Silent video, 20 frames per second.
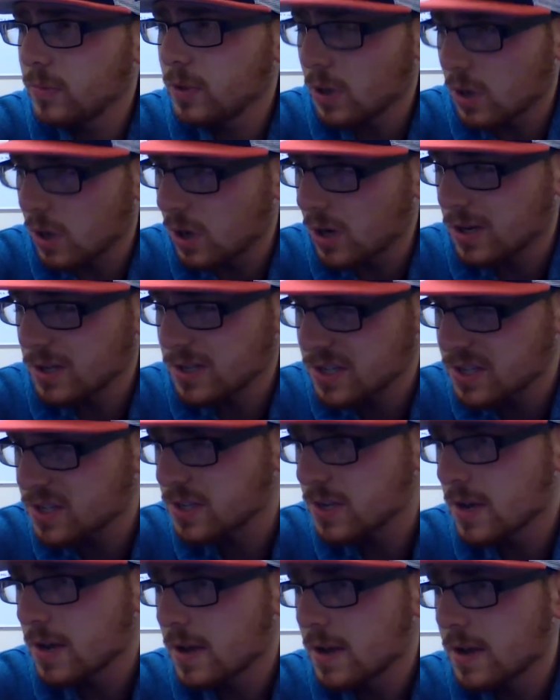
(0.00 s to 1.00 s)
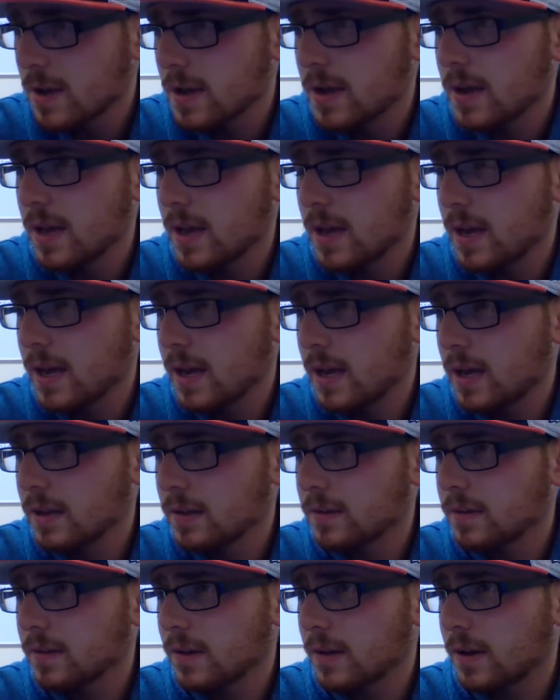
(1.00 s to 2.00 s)
us,
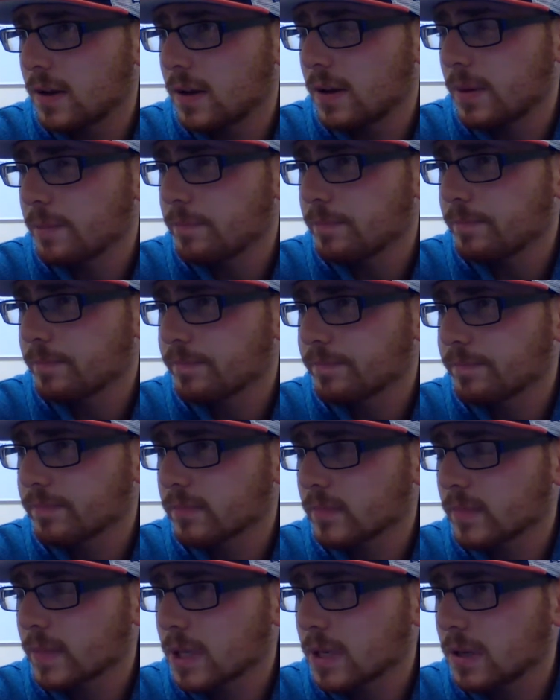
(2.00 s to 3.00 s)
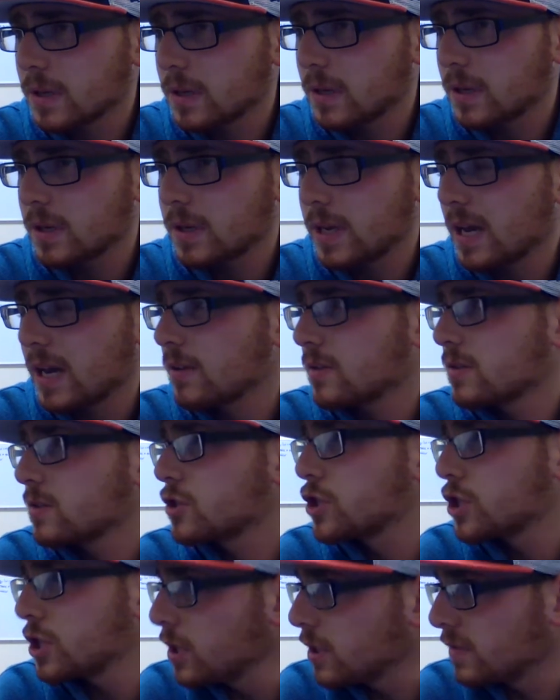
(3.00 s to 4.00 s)
and now the
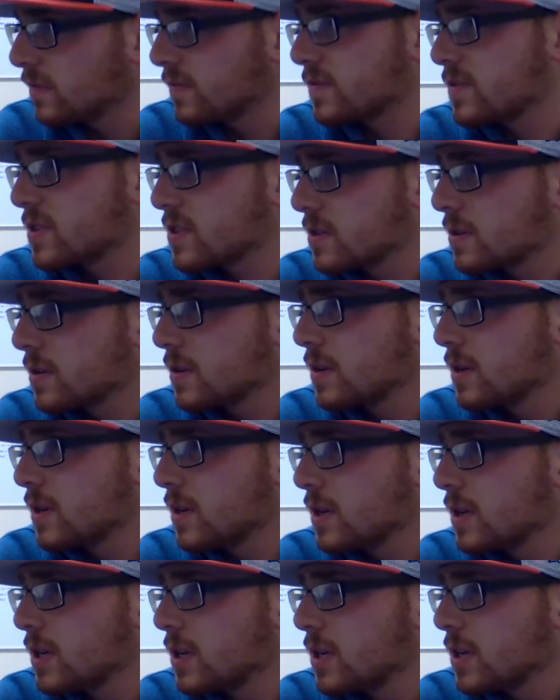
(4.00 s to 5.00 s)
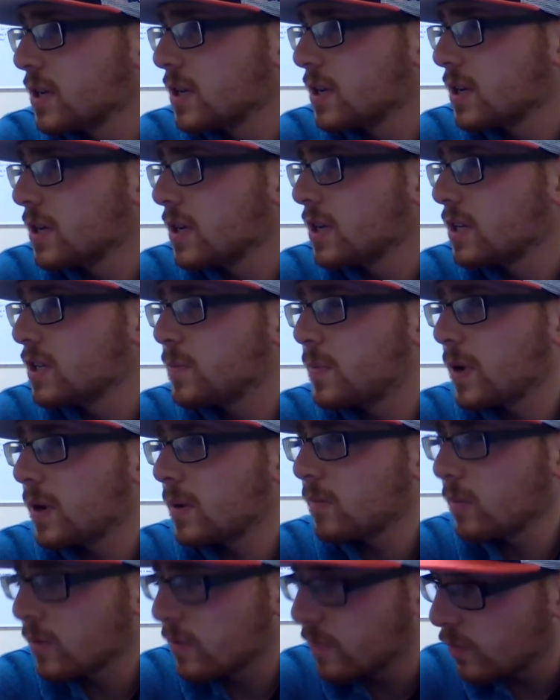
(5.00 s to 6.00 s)
Chiefs. He's
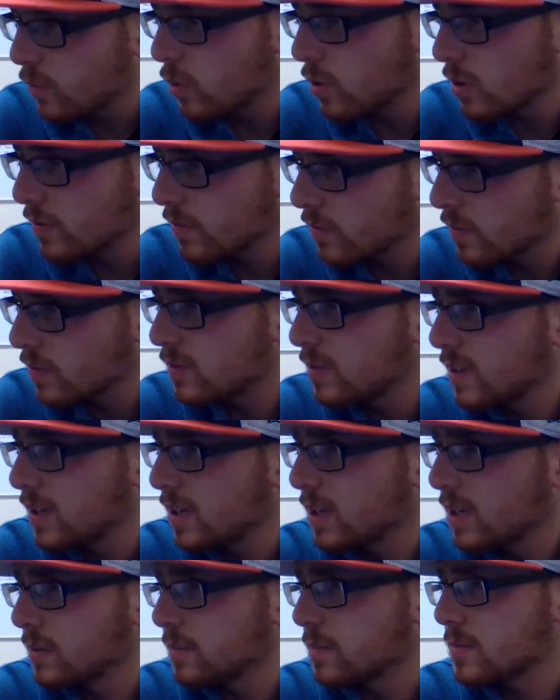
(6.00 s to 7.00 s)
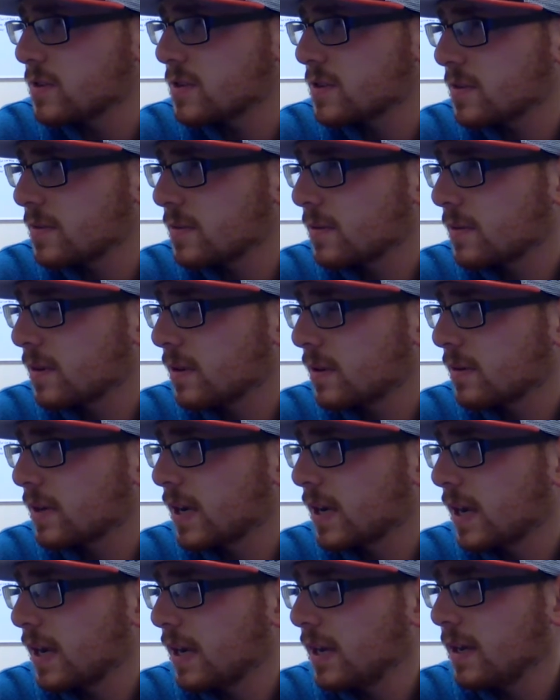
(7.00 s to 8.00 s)
been with 4 different teams.
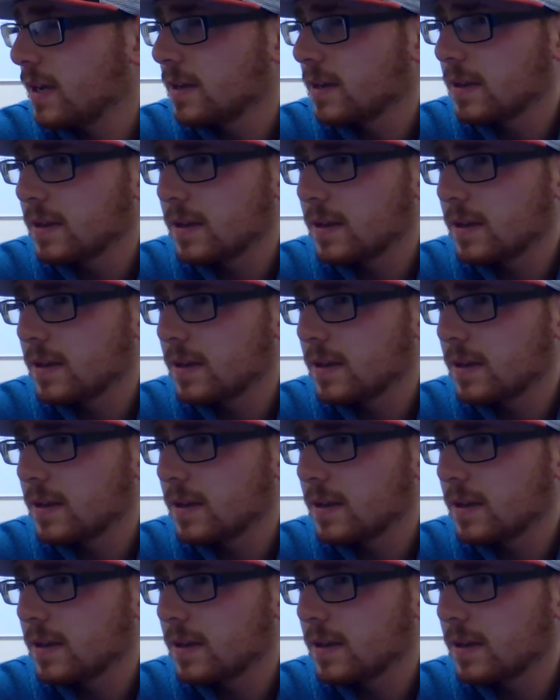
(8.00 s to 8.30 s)
Okay.